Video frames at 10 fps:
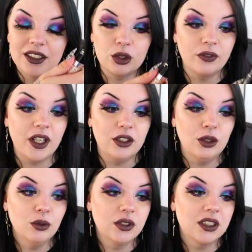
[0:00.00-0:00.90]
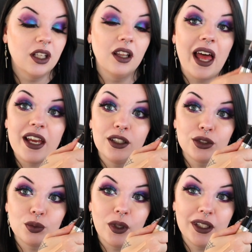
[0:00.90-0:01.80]
So if I used the
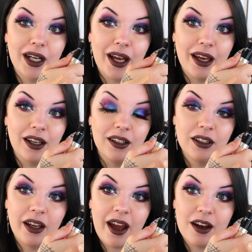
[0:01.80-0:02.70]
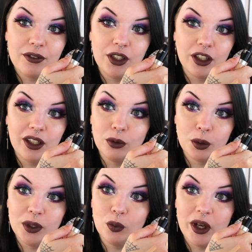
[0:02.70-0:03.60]
lightest one that I have here, it would
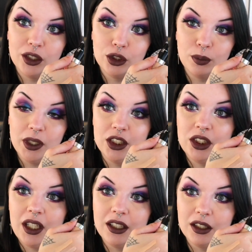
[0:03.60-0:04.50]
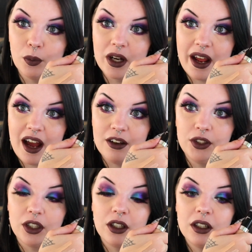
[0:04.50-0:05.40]
have been way too peachy. And then the one I have
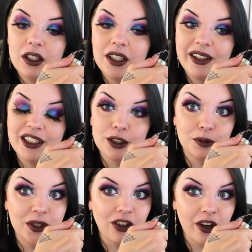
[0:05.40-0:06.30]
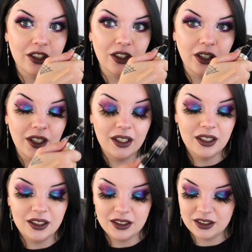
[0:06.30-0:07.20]
here that's supposed to be darker
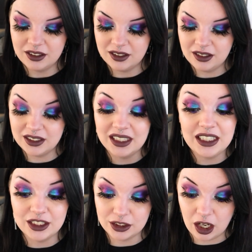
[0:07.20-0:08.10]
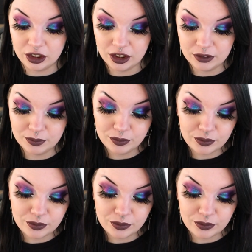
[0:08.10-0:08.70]
is a decent color.